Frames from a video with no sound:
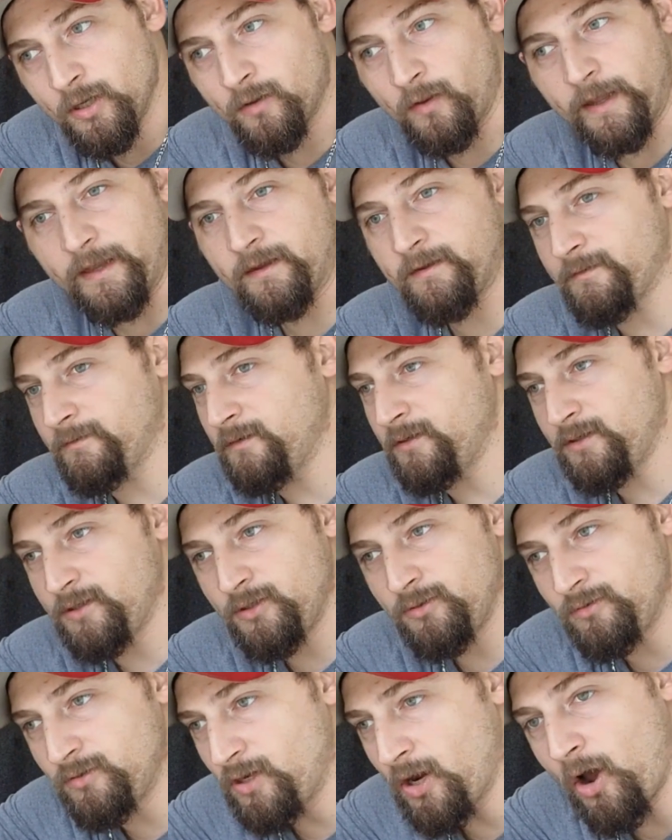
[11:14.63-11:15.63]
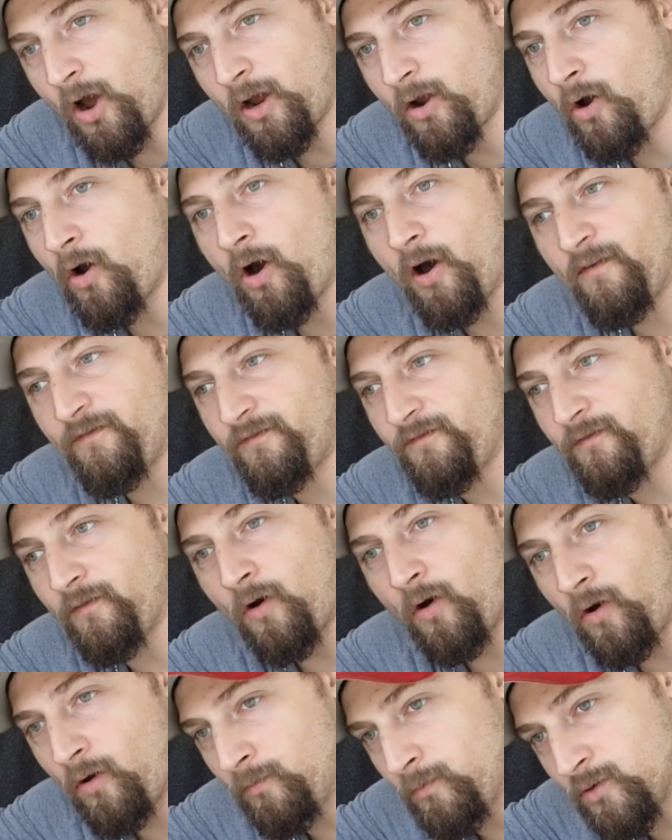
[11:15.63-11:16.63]
Like, you knock off
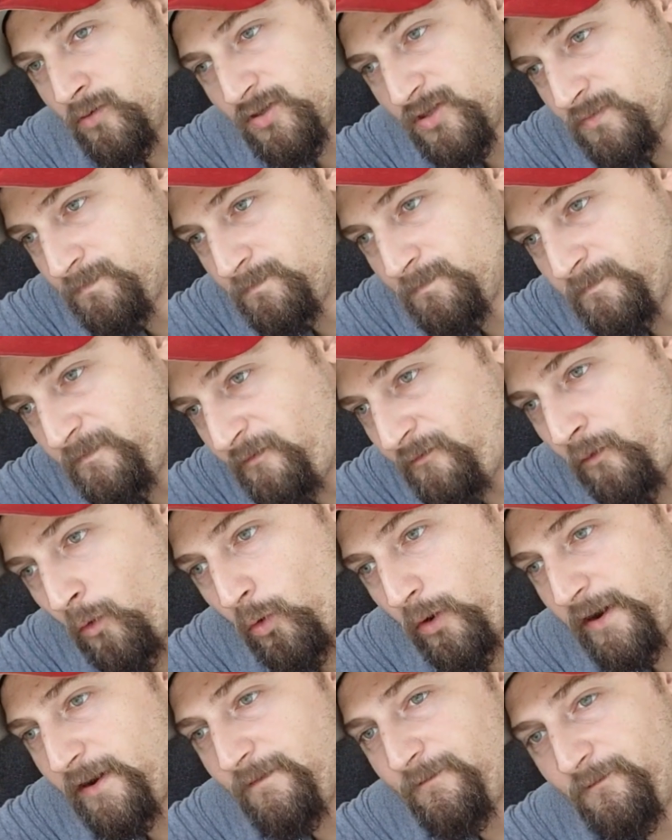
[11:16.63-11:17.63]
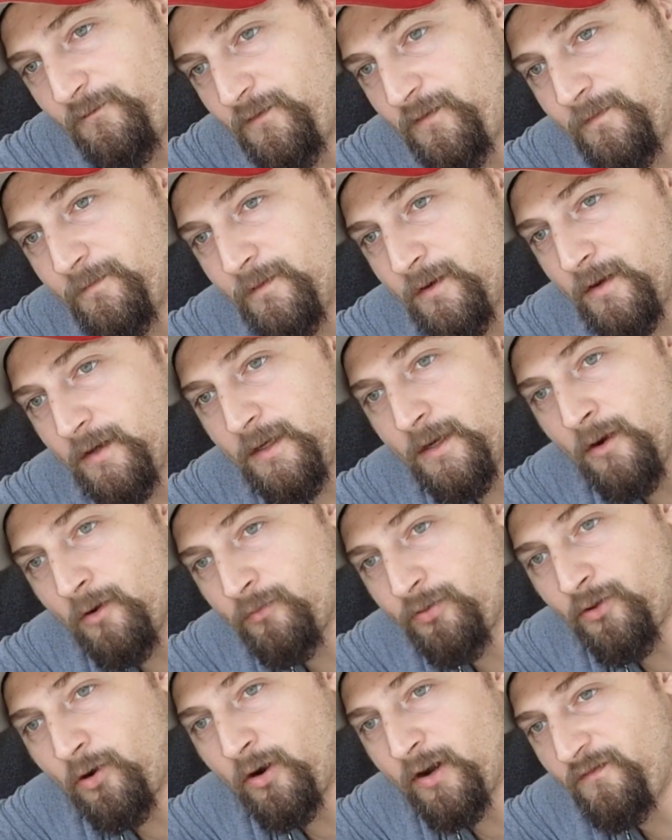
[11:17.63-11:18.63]
almost 35
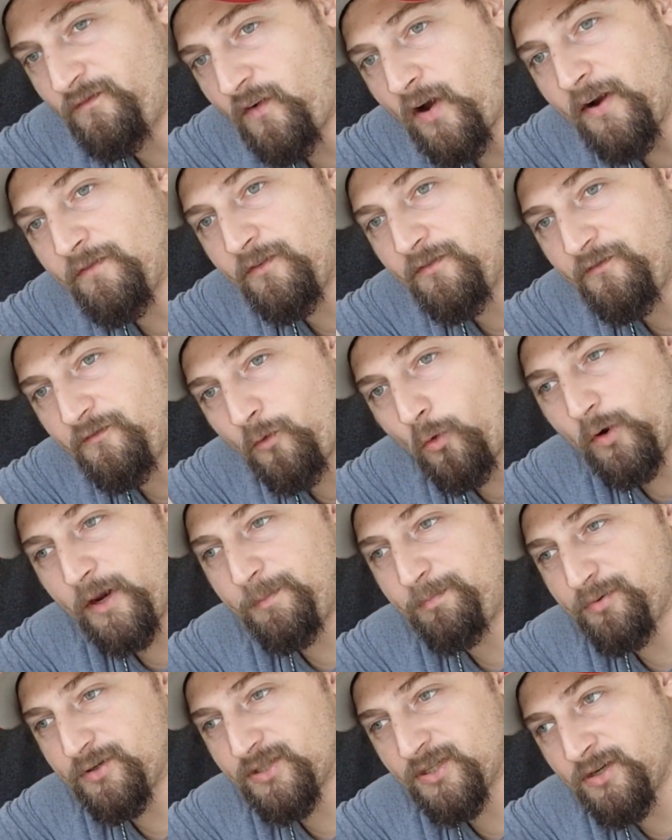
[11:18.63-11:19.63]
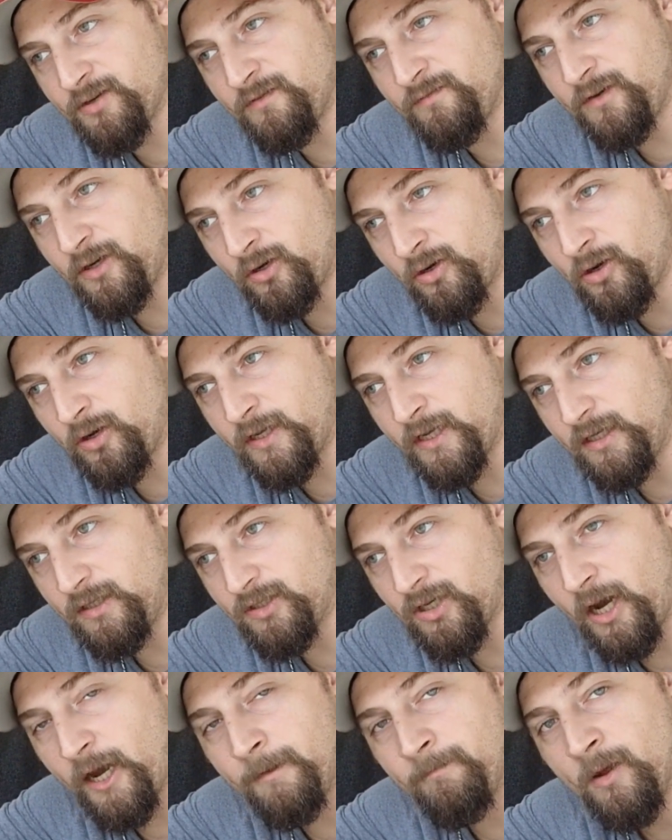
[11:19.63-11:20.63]
to 40% of your cooking
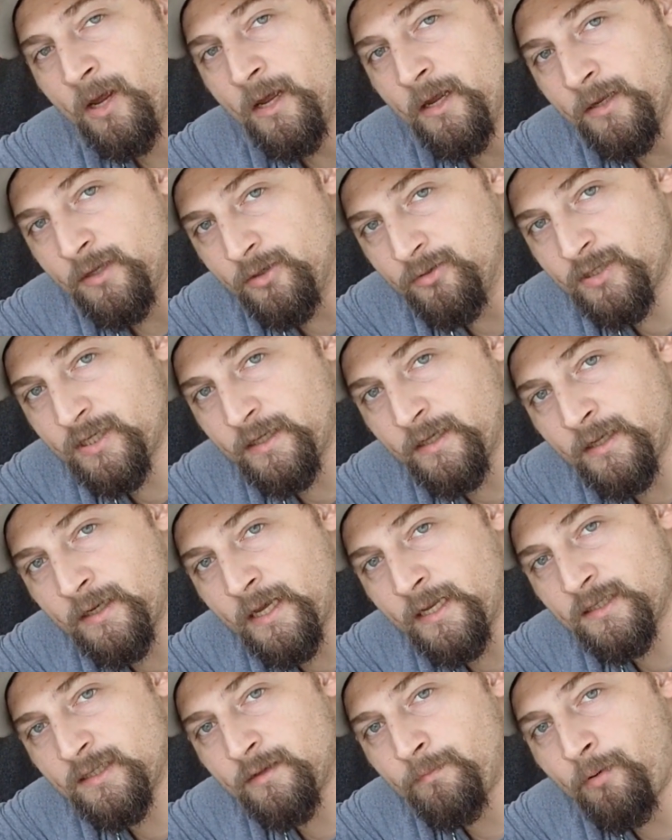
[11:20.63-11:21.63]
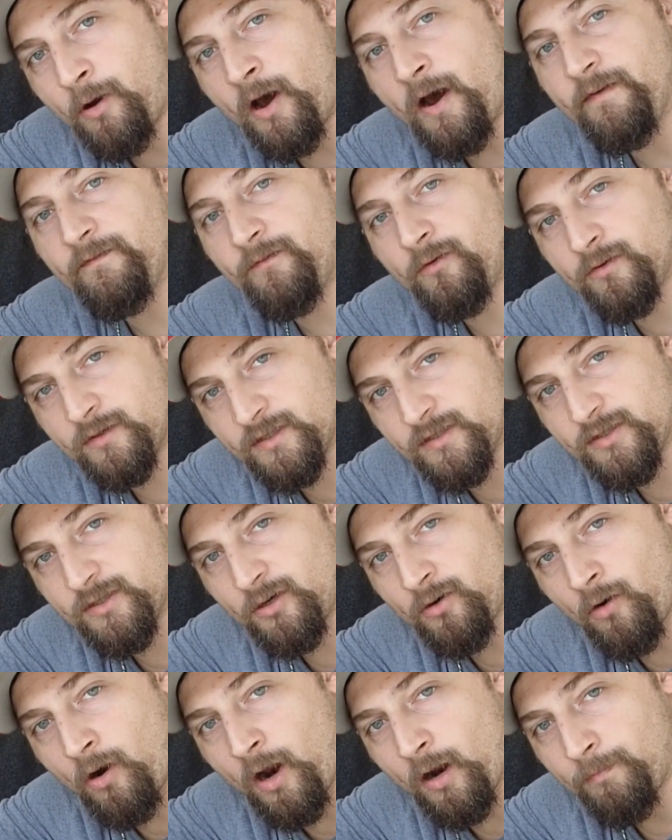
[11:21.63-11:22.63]
time using an Instapot versus a
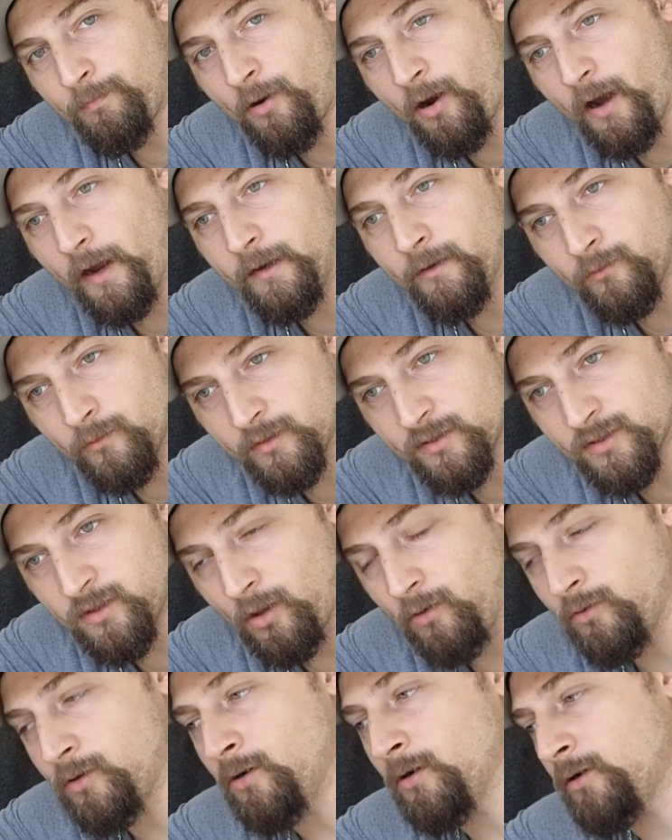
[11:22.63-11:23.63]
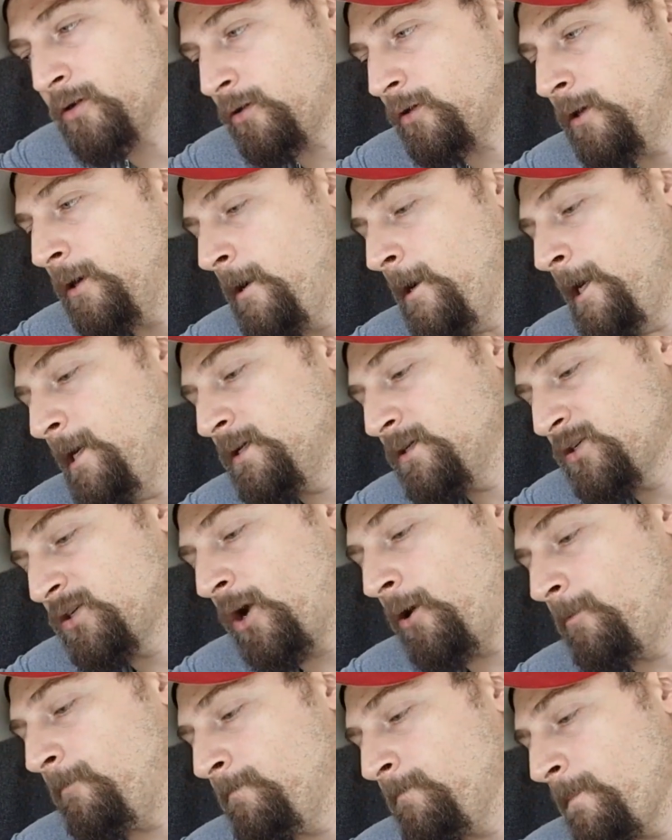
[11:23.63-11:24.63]
crock pot or a slow cooker.
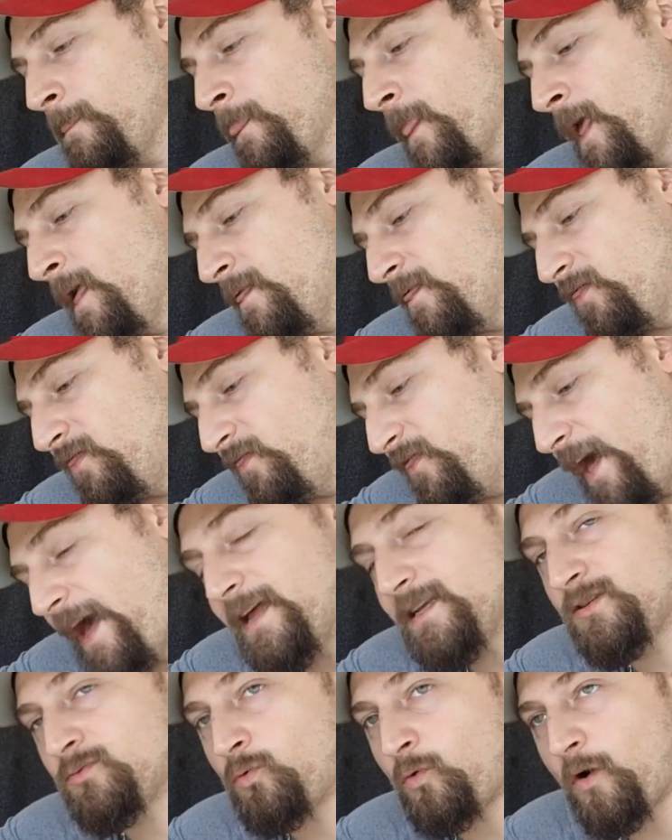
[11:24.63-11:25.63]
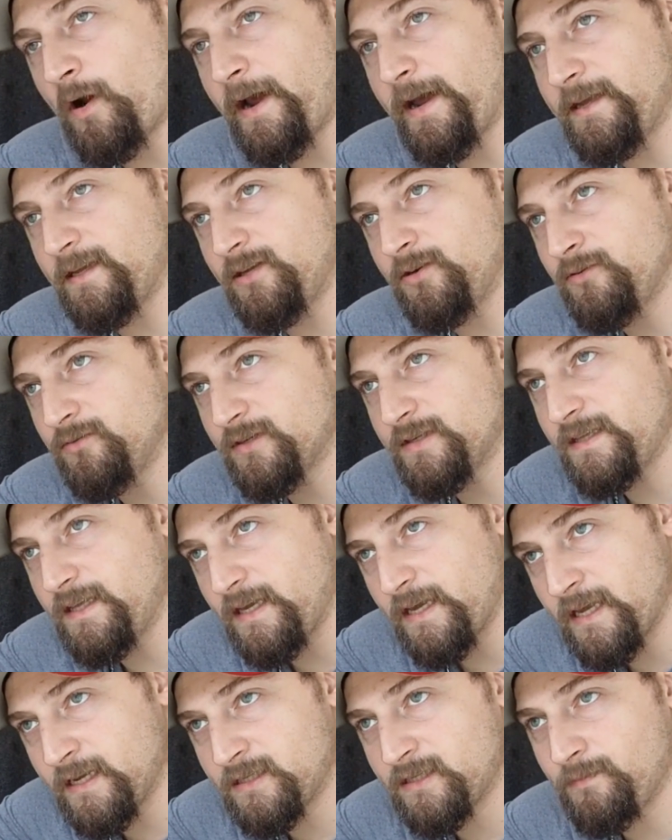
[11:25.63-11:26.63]
So that's why I use
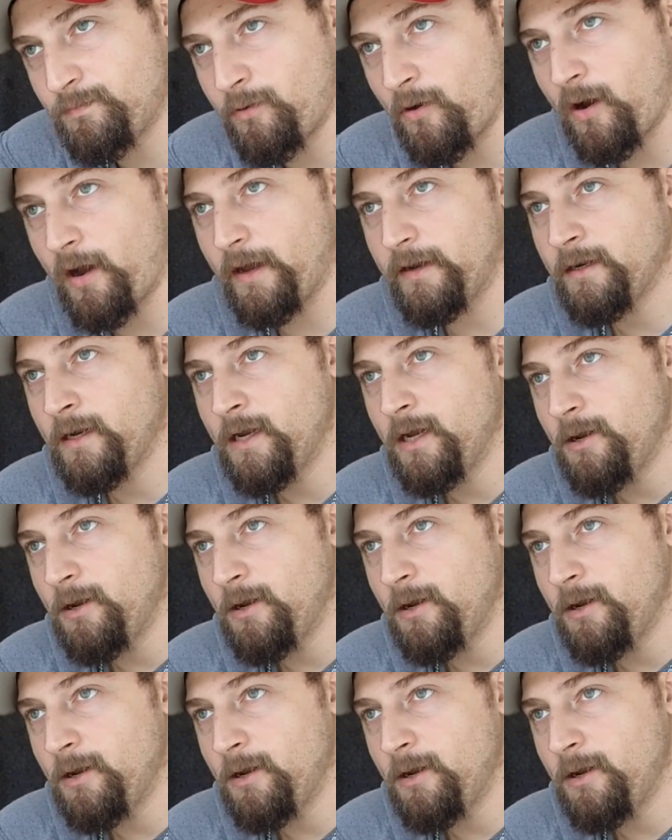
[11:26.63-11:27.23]
the Instapot.